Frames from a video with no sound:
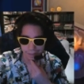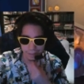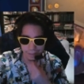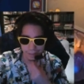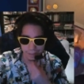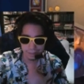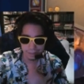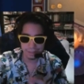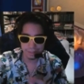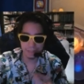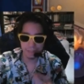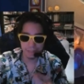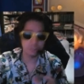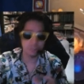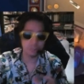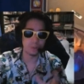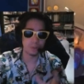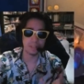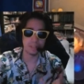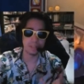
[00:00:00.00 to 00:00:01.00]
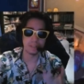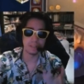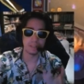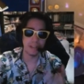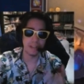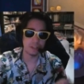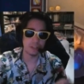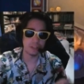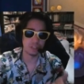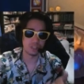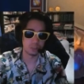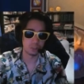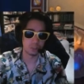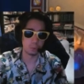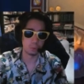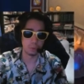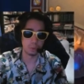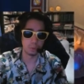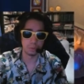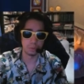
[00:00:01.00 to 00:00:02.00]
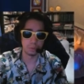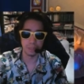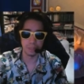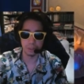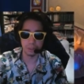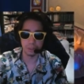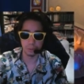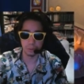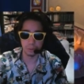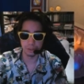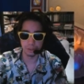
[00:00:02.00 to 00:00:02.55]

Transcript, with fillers: These dungeon runs are actually cool, really cool. You